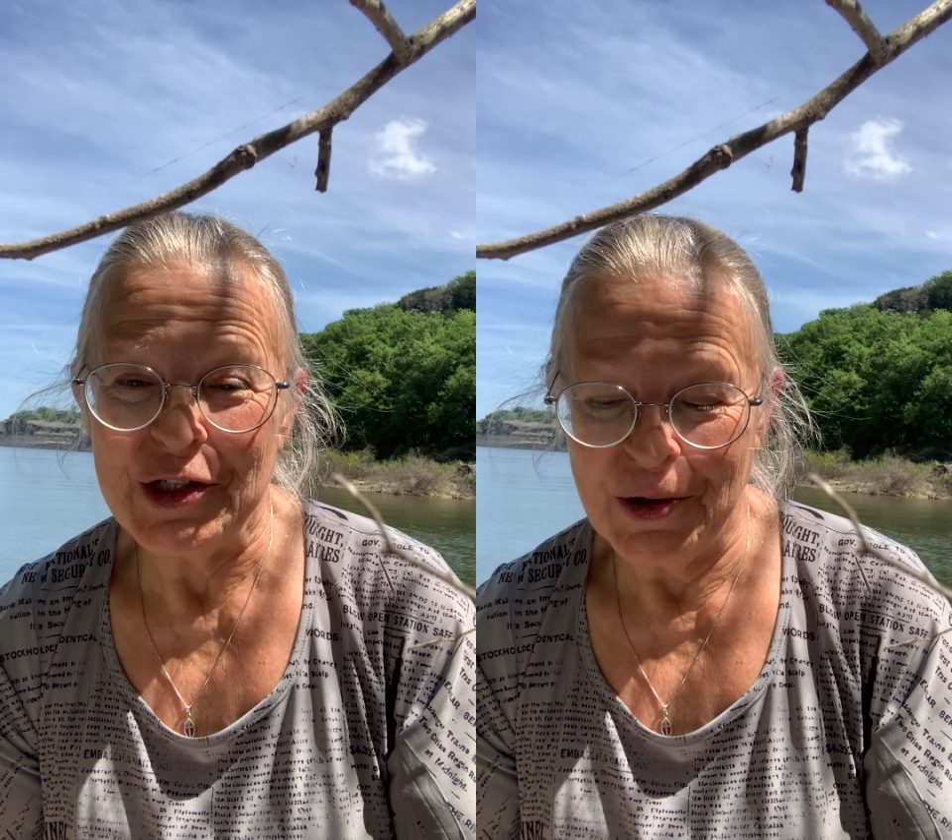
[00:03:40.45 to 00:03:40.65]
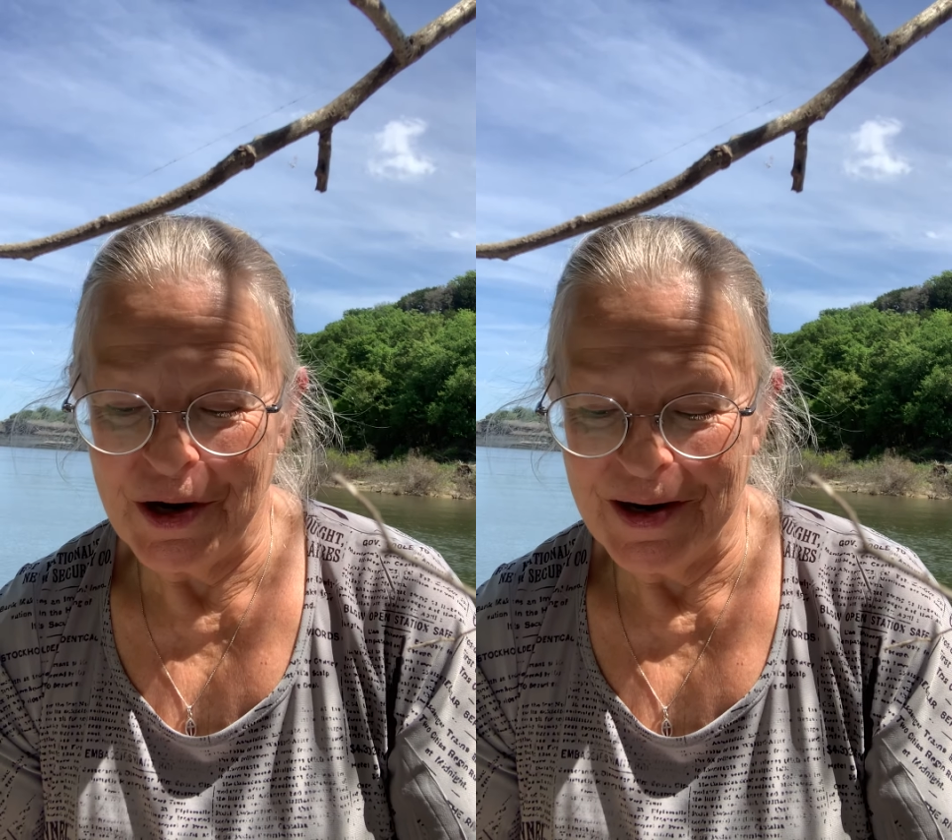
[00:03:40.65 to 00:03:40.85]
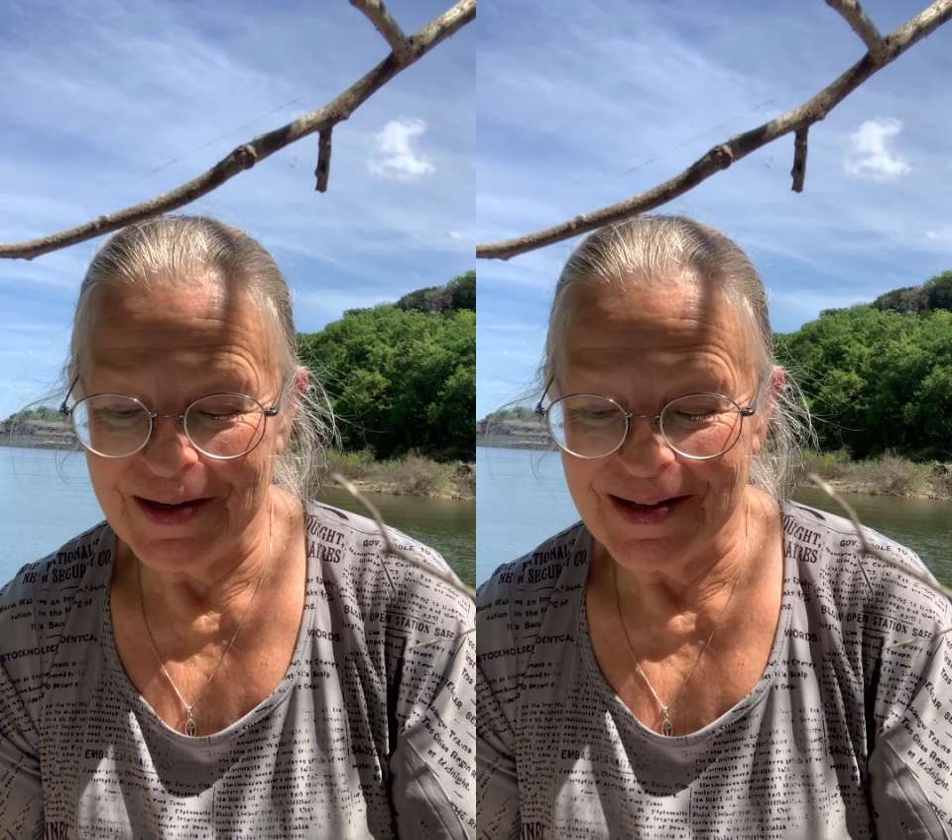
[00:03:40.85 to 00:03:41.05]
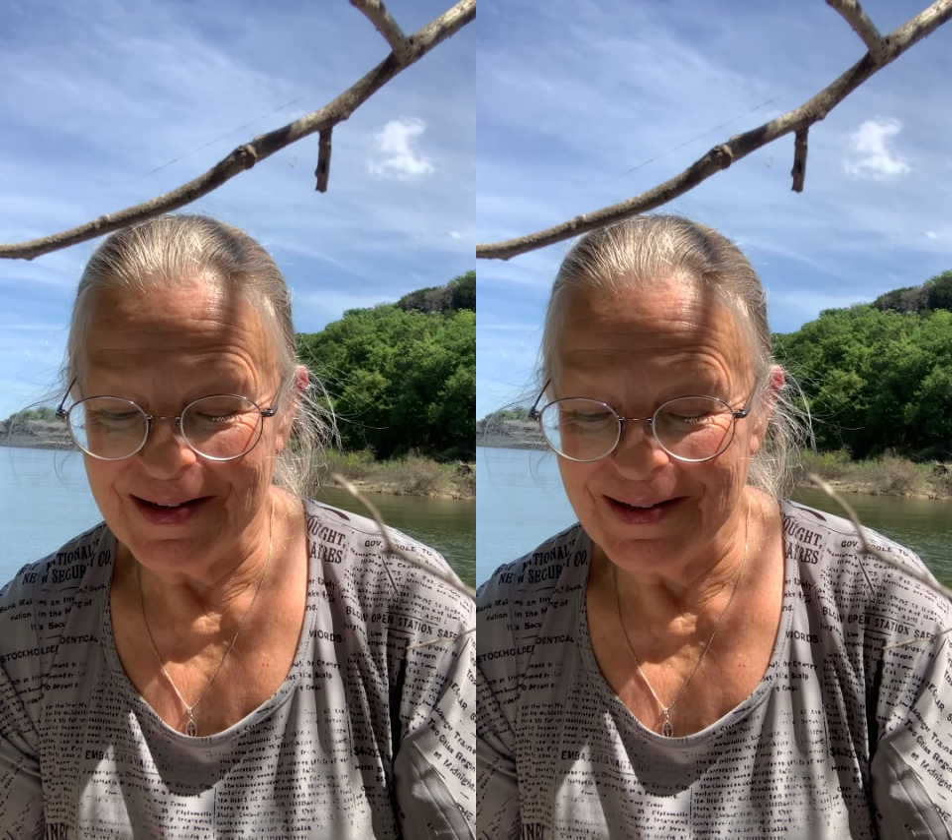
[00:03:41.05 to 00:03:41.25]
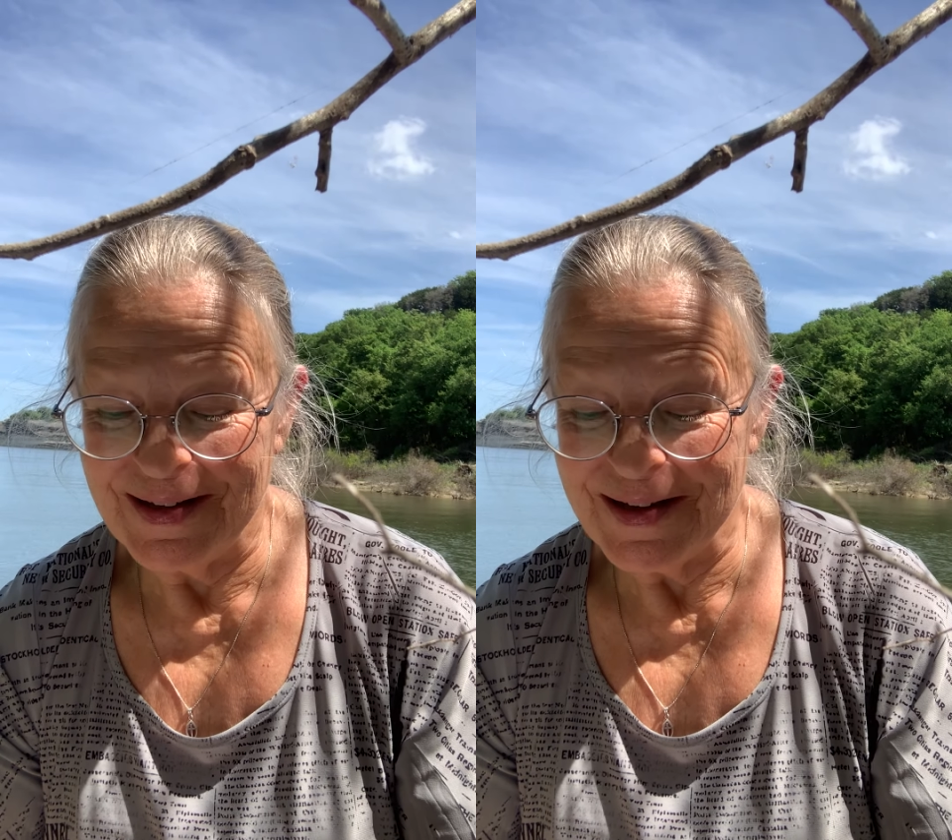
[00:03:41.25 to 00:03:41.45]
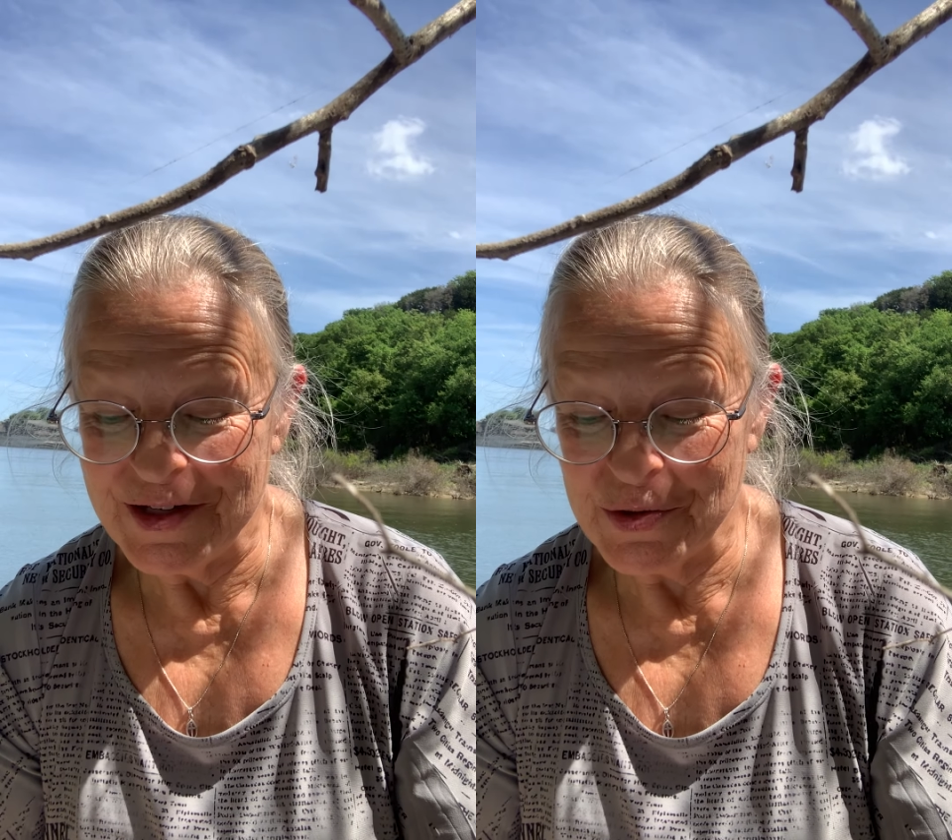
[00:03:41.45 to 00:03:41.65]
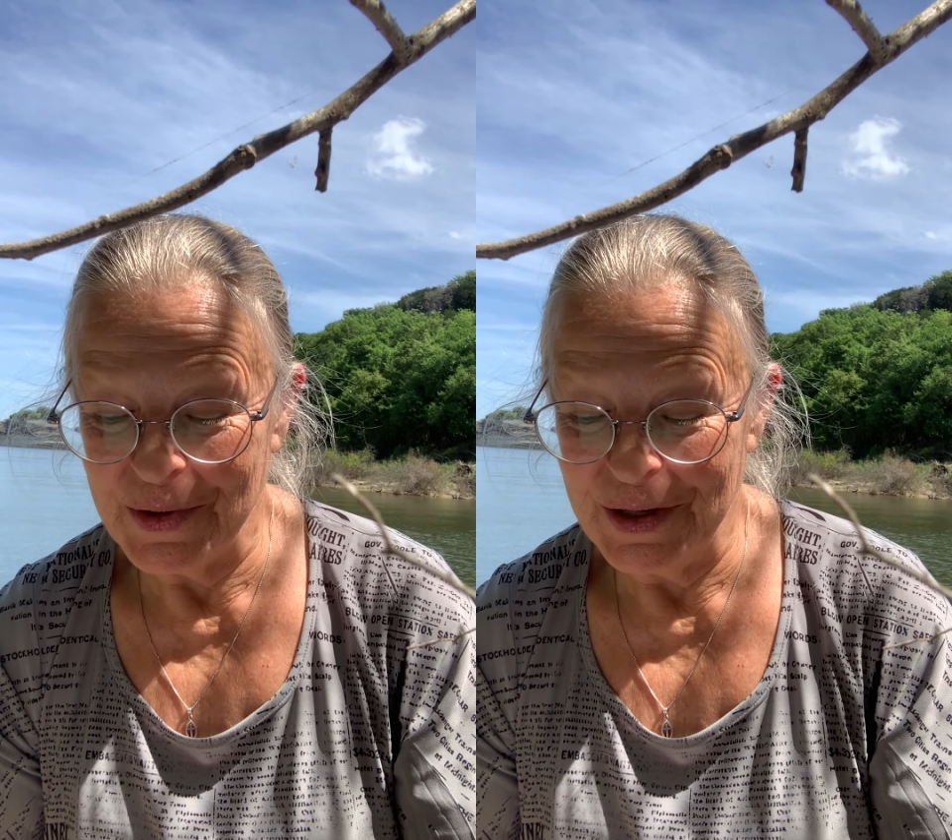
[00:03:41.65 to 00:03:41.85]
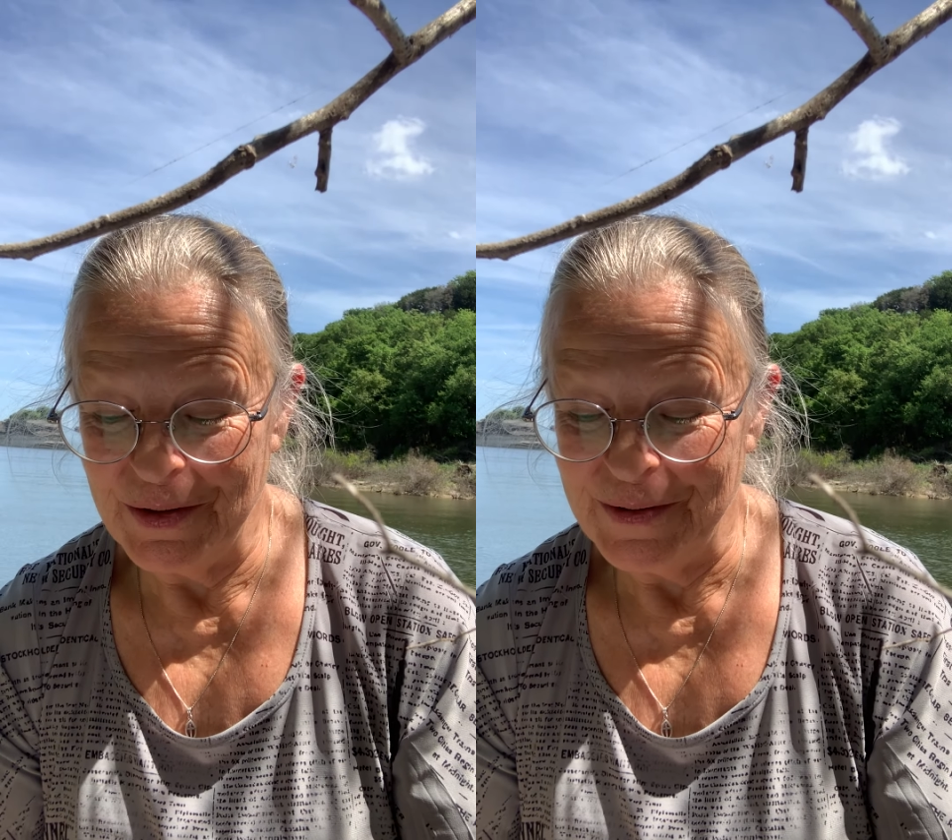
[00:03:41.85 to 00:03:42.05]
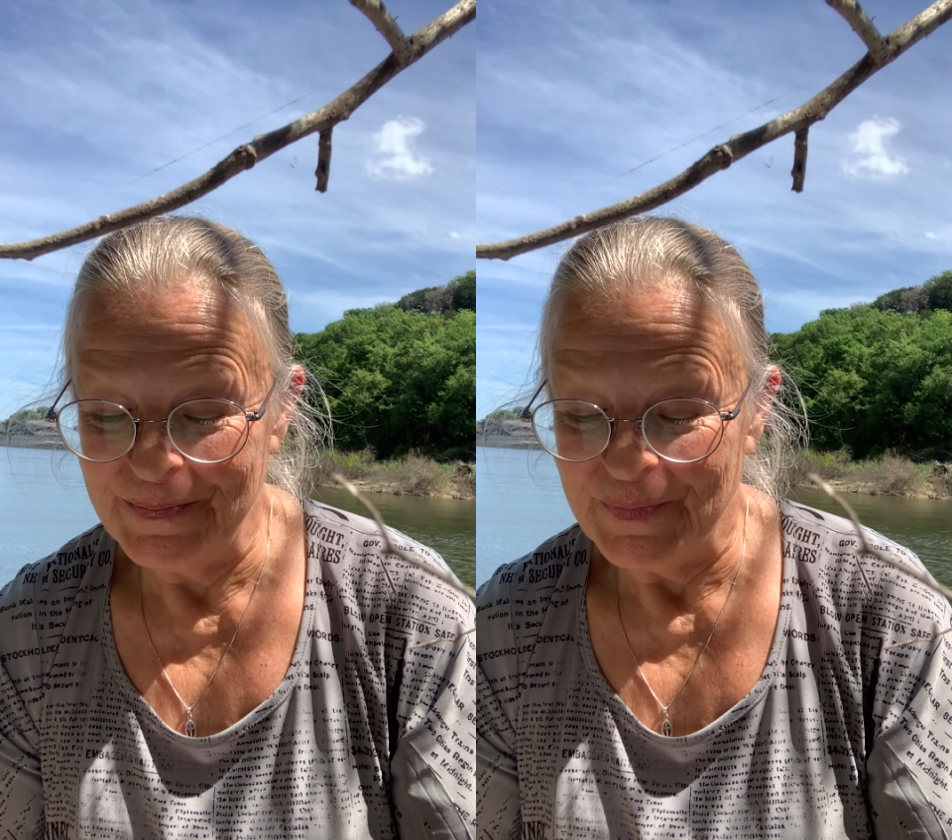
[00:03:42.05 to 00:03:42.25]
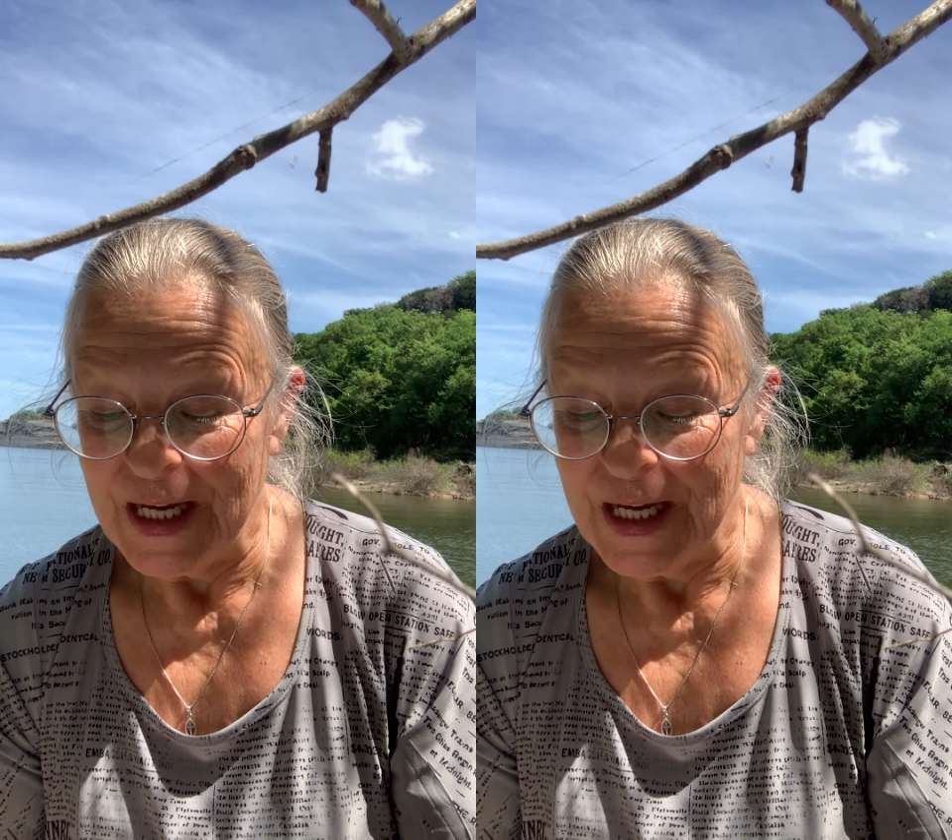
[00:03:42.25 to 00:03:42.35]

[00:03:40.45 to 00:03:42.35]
taught in Israel